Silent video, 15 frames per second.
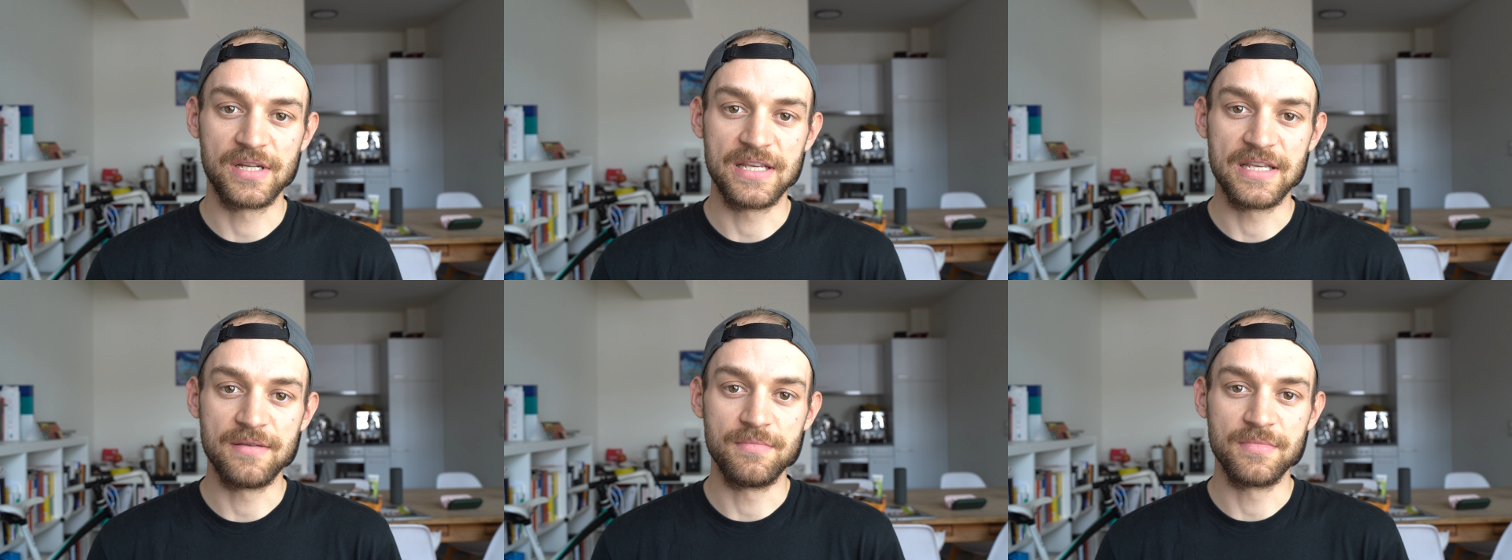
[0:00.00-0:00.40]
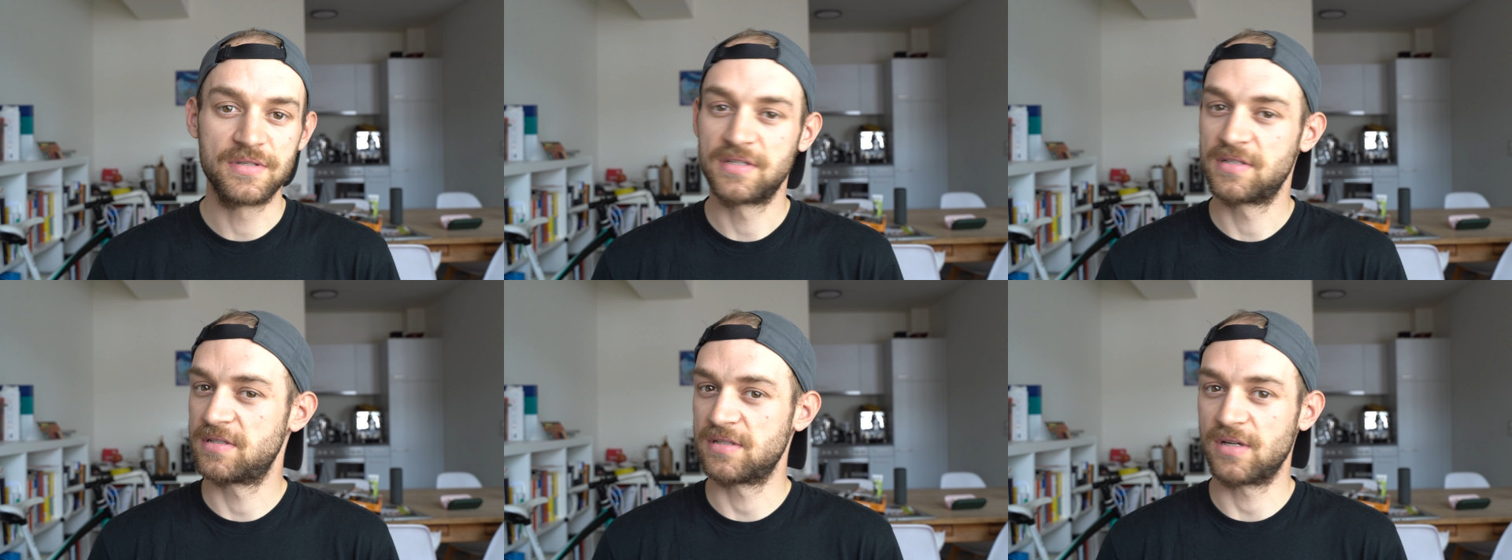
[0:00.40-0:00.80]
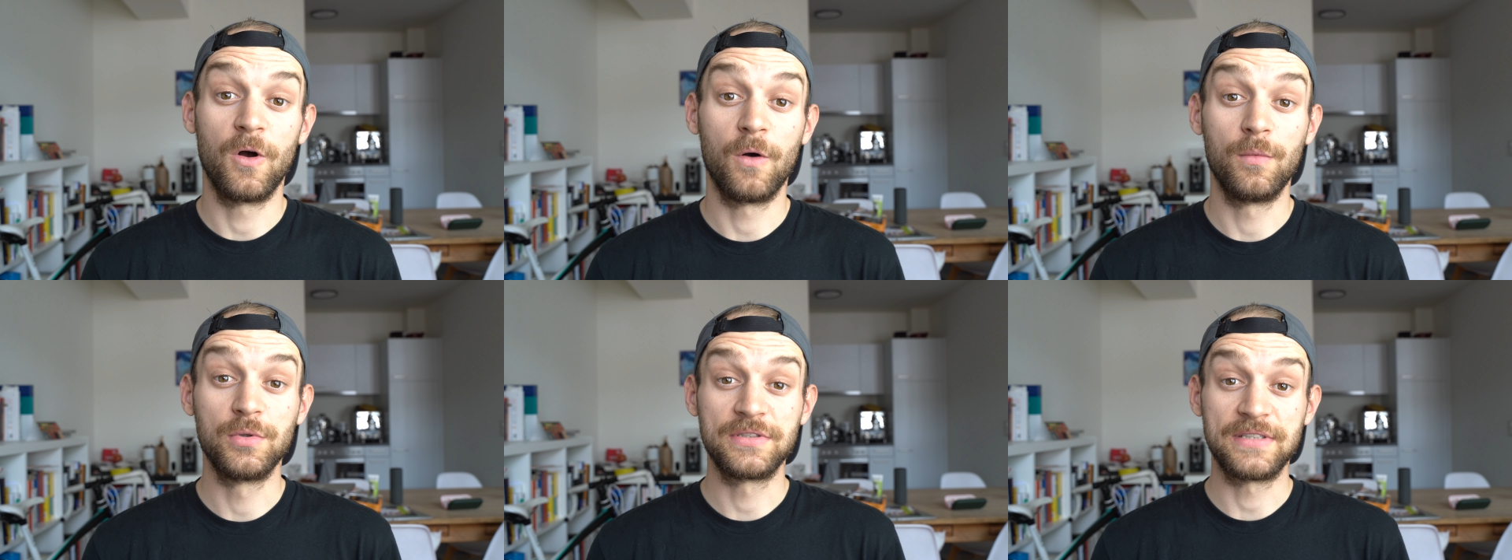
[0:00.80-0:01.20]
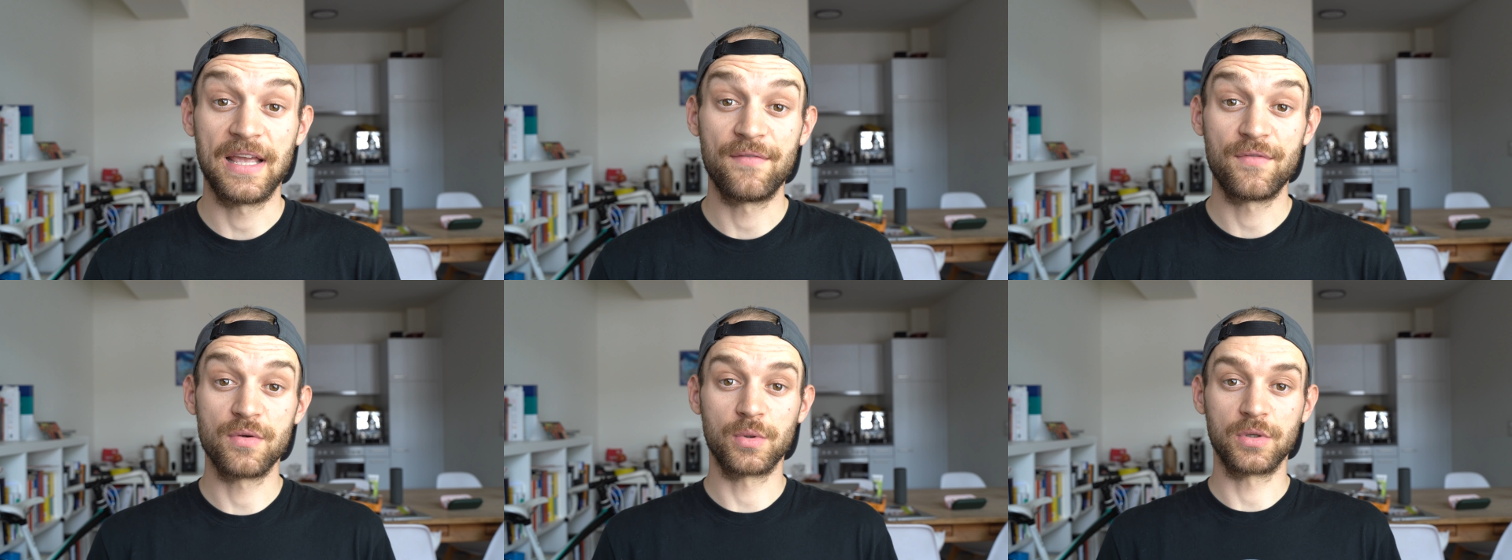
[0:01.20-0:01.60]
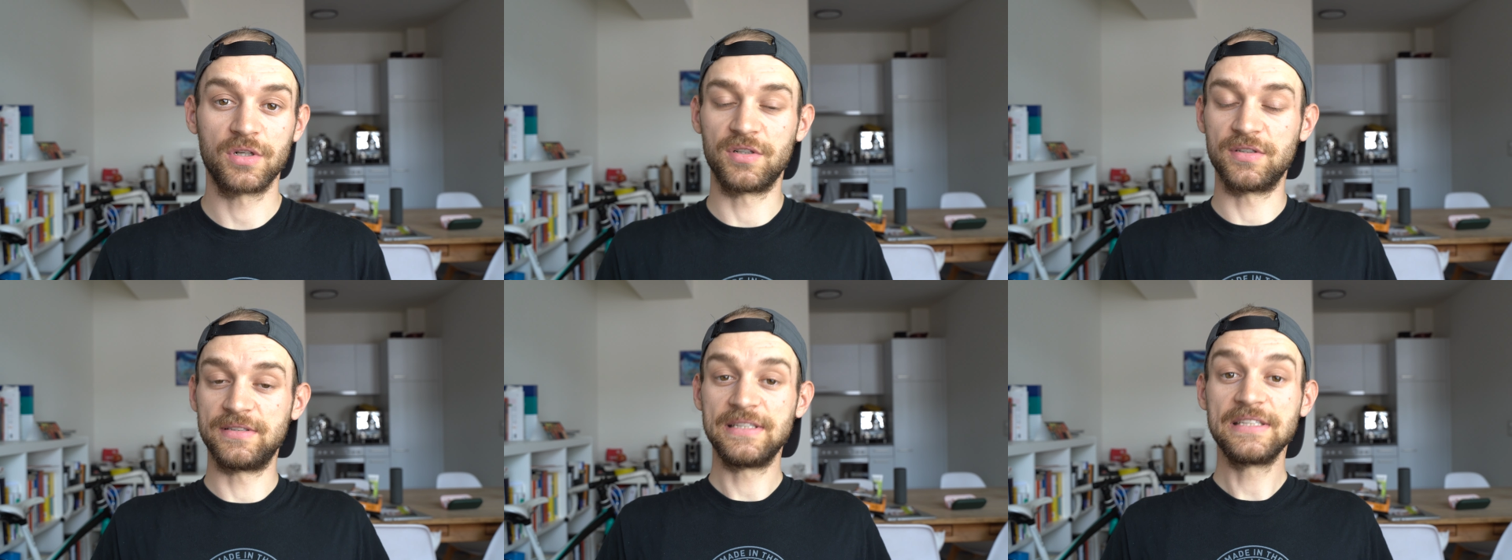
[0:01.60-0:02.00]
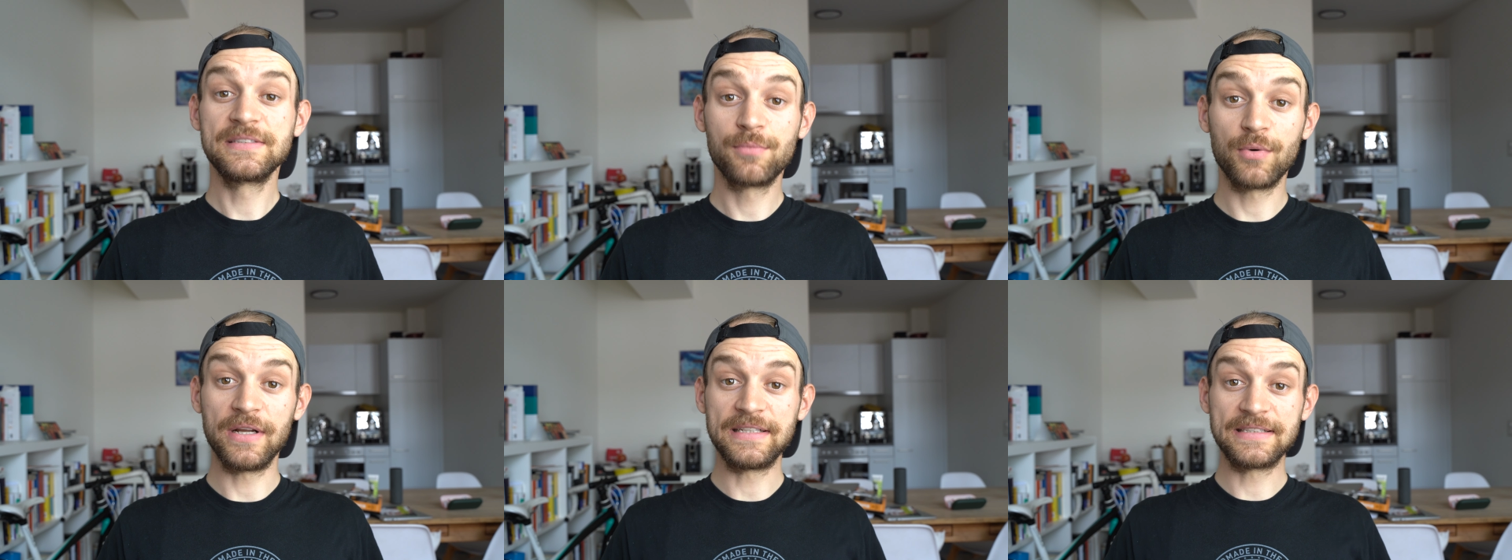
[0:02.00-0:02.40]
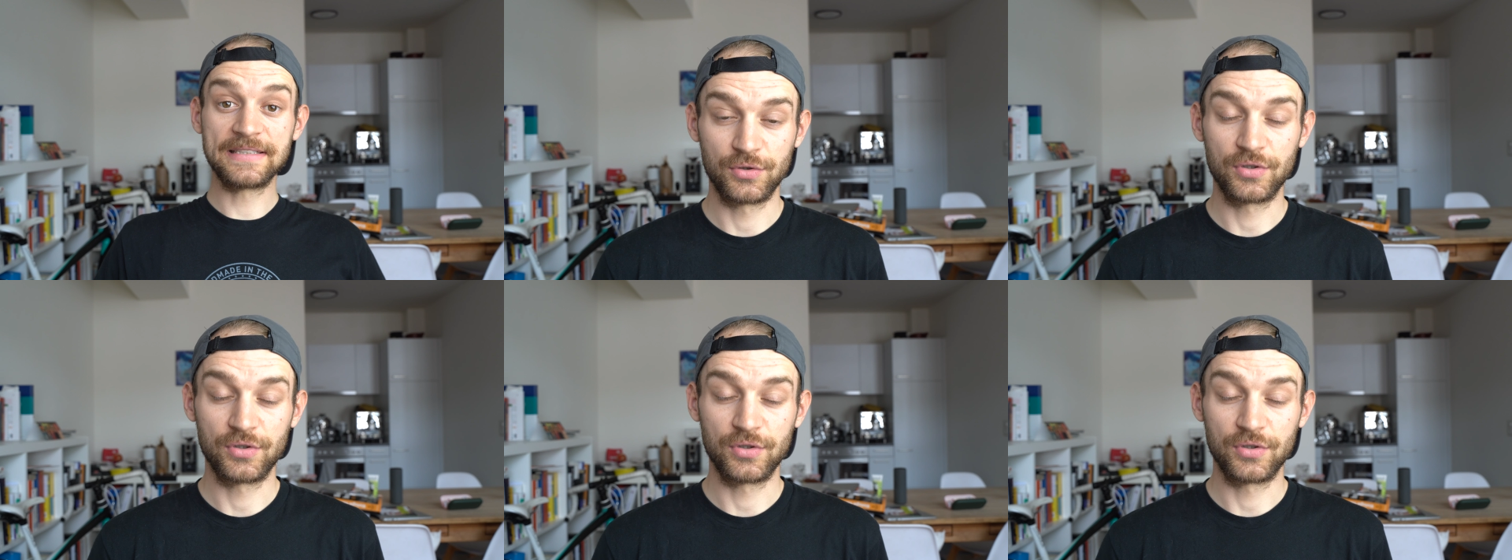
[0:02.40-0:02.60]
teams, almost everyone on disc brakes.